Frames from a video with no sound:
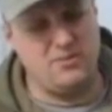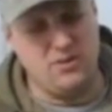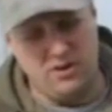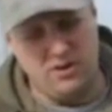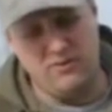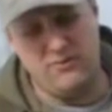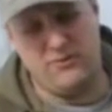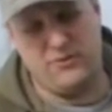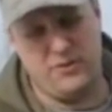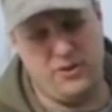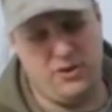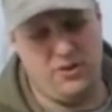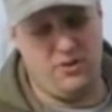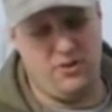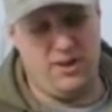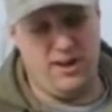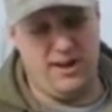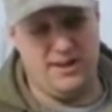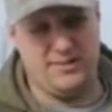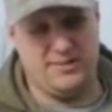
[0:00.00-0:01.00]
don't
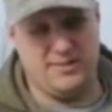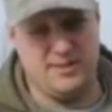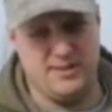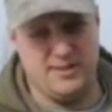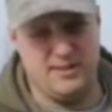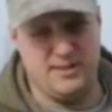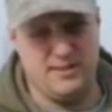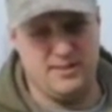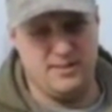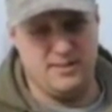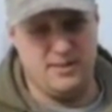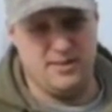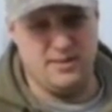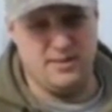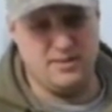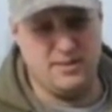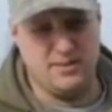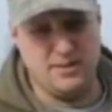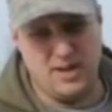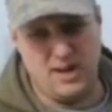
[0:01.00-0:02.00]
fertilize
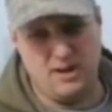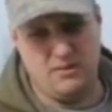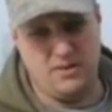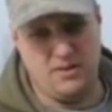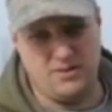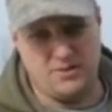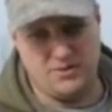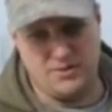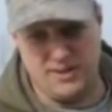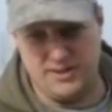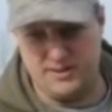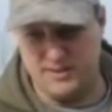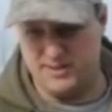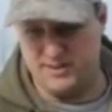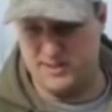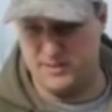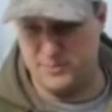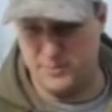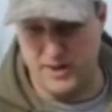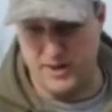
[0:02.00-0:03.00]
determinate trees in
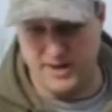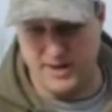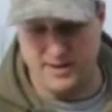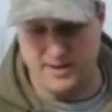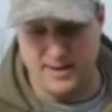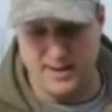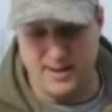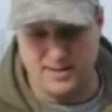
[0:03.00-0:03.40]
the spring.